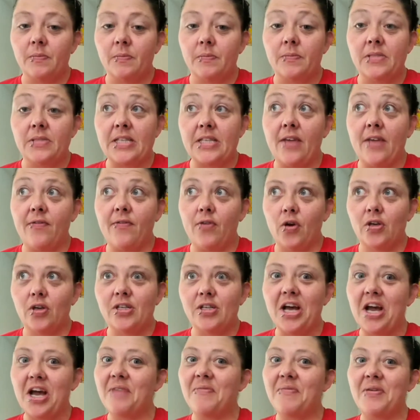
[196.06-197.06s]
save your
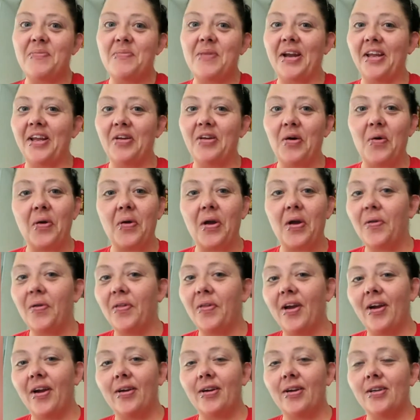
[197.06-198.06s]
time and money. Don't go
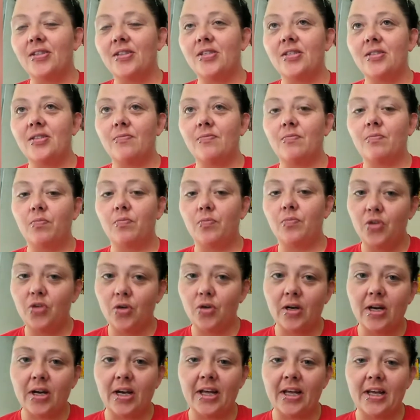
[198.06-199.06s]
there because
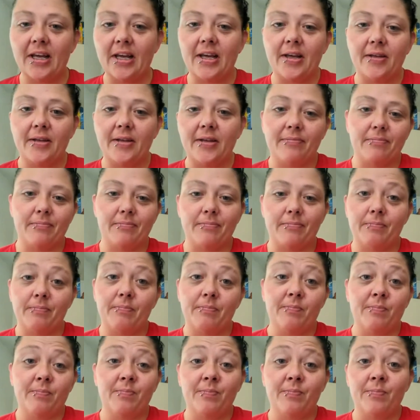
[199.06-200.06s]
you're gonna get
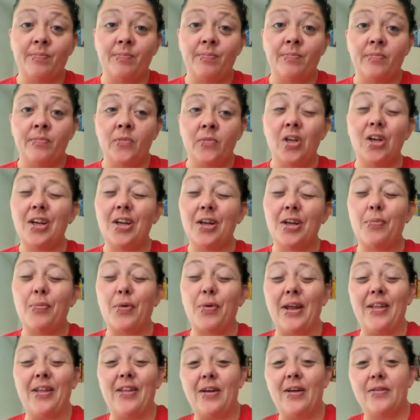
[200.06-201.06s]

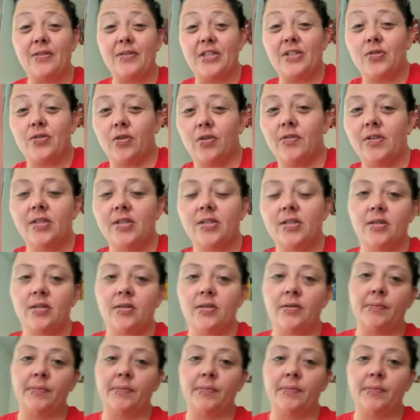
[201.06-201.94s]
pretty lousy service.